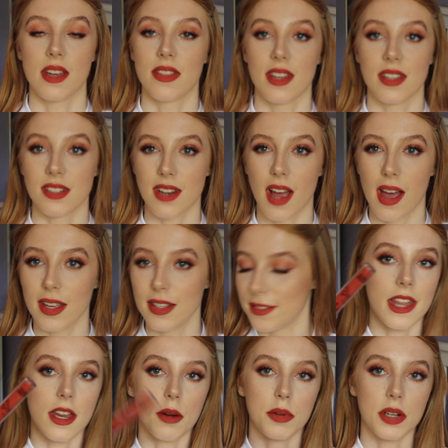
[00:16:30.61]
and they stay.
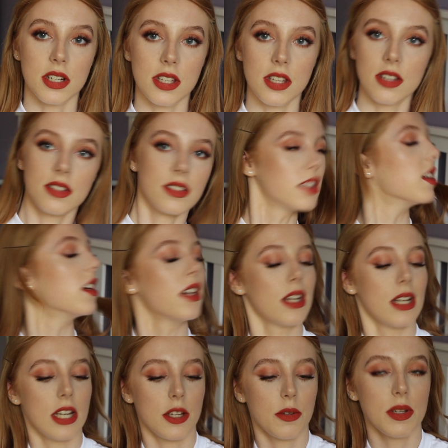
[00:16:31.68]
Then I'm going to use
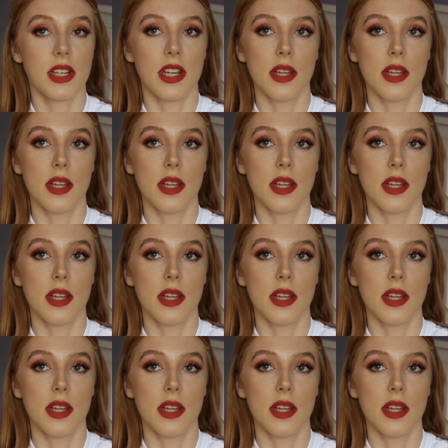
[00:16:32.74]
the liquid